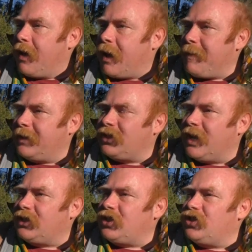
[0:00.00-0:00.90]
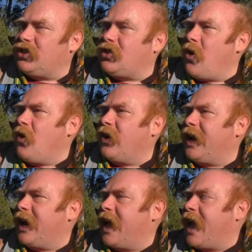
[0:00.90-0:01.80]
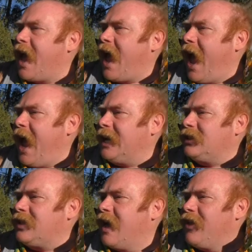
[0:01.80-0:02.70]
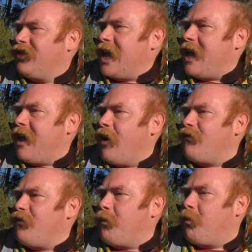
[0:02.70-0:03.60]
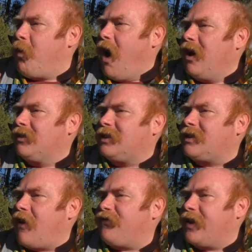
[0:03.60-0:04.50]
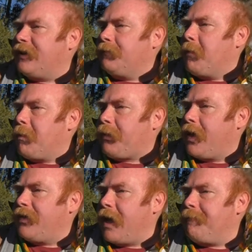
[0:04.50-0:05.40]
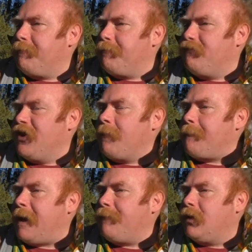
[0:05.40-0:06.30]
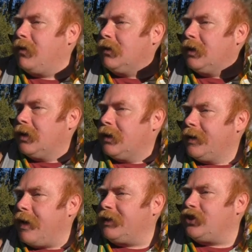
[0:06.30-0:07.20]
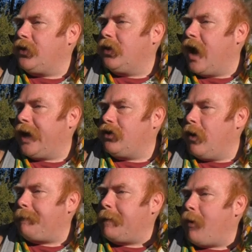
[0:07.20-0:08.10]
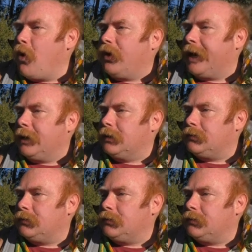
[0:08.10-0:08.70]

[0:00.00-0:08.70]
Imagination soaring and thinking of wild stuff that real people never do, like not be boring.